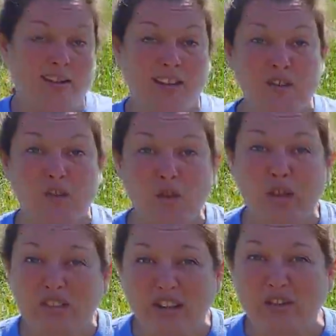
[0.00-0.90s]
It's so
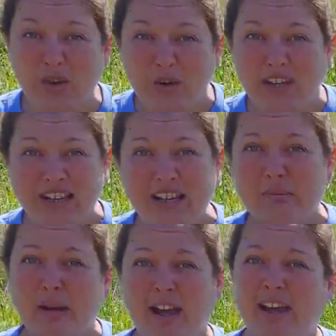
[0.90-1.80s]
that they don't get
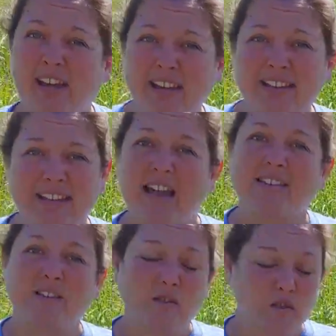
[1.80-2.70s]
eaten by
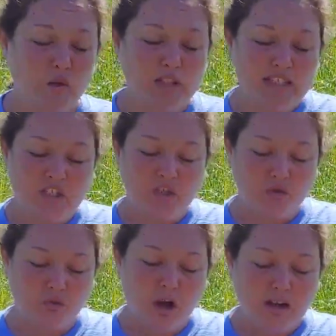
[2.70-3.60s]
insects. So this
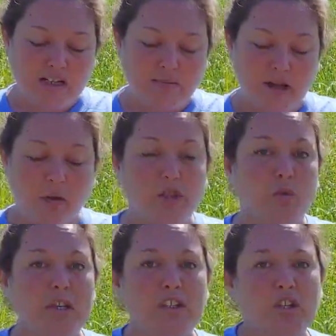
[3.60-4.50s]
strong smell, which
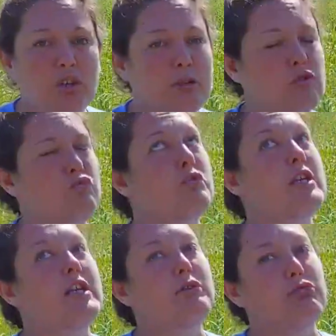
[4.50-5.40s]
we as humans
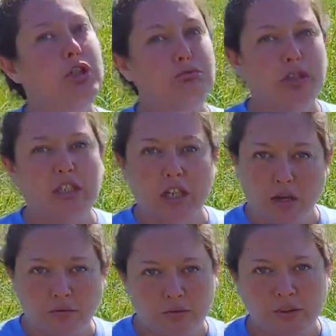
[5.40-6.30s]
really, really, really
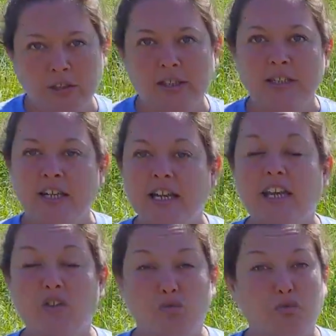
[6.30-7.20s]
love,
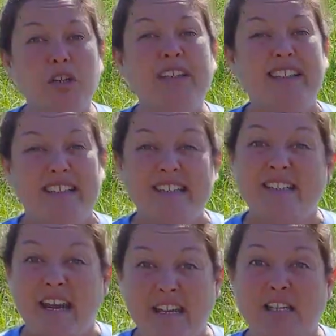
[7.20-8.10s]
is really
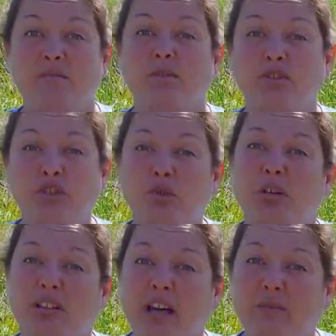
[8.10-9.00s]
distasteful to
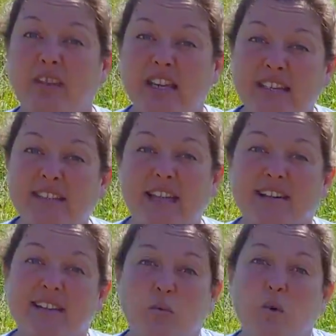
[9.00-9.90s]
a lot of the
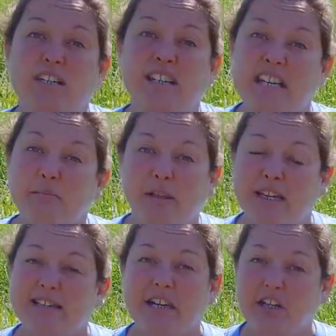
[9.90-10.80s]
insects that want to eat
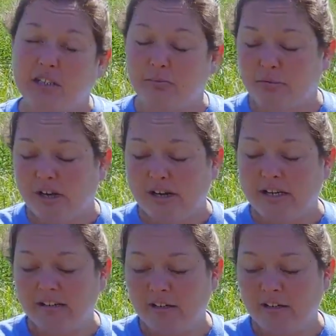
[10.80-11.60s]
plants here in the prairie.